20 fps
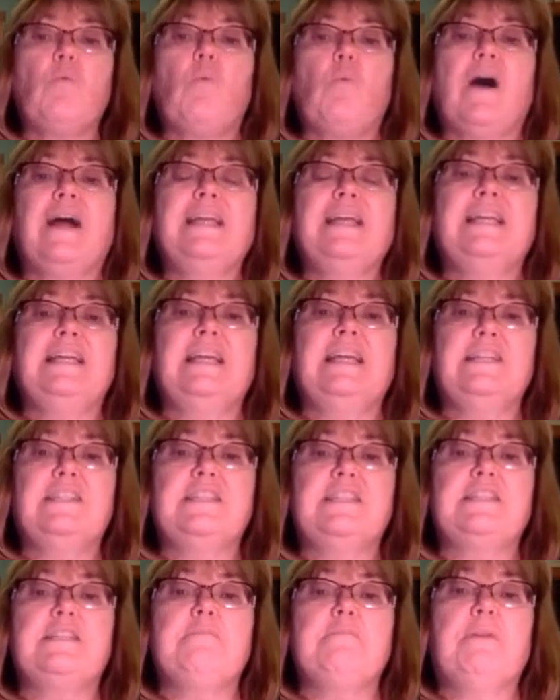what needs
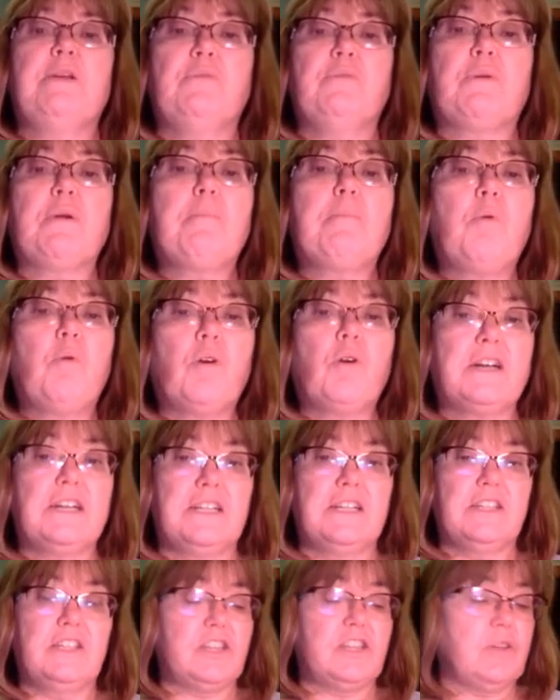to be
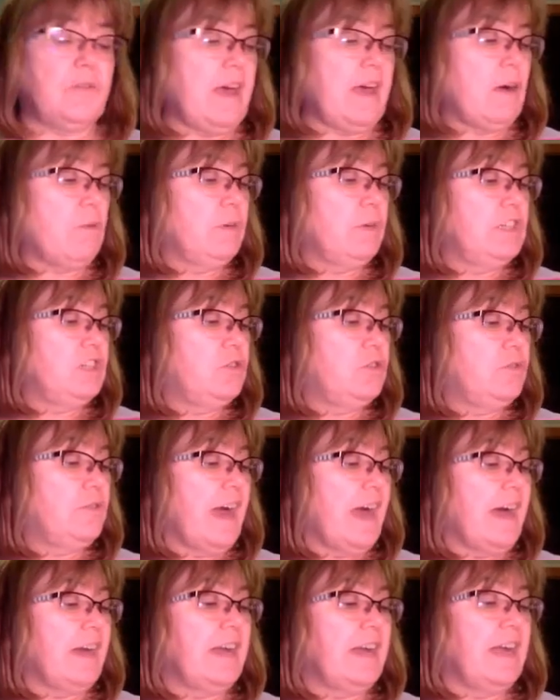reported so that we do
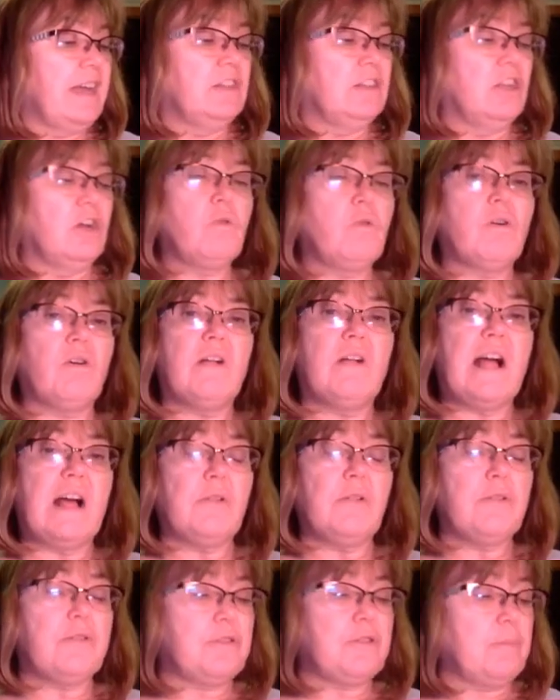that. And local
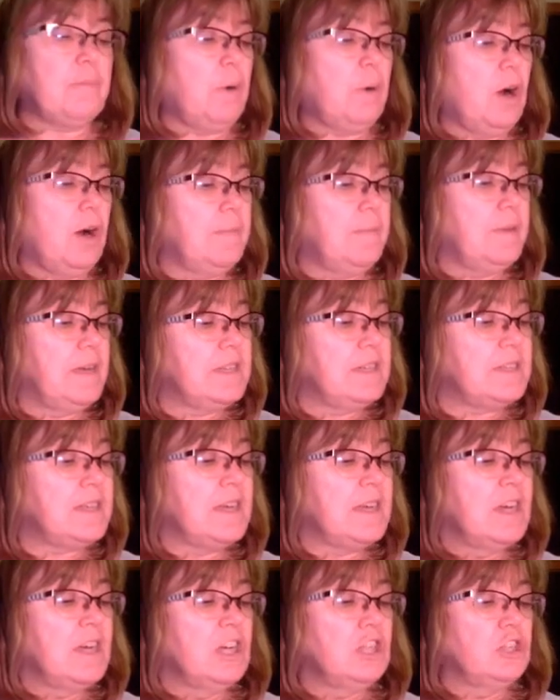health departments
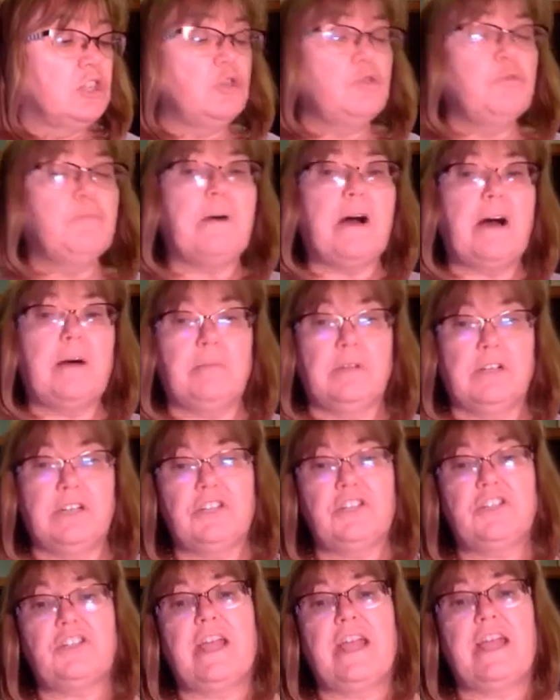do
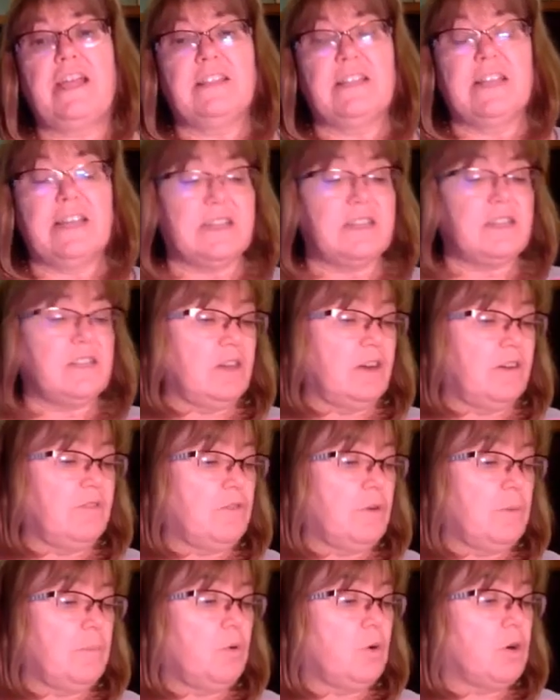publish a list of
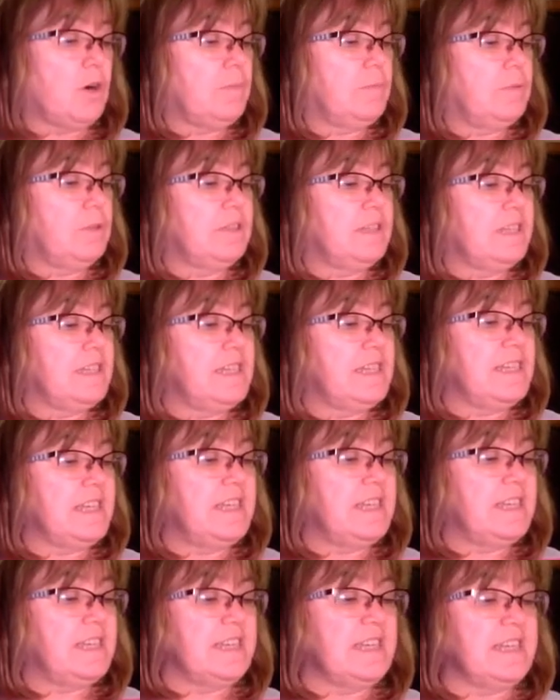reportable
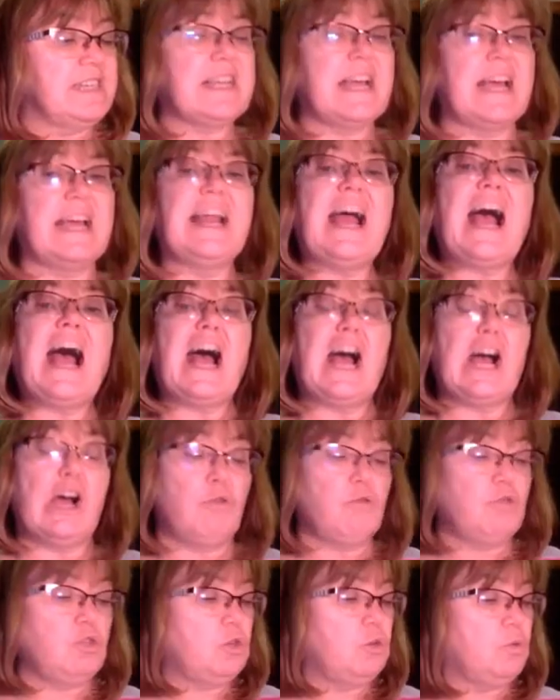diseases and how
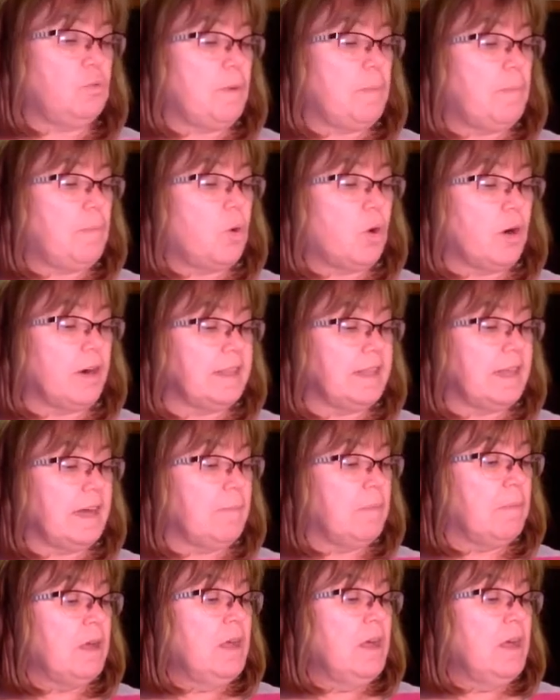to report them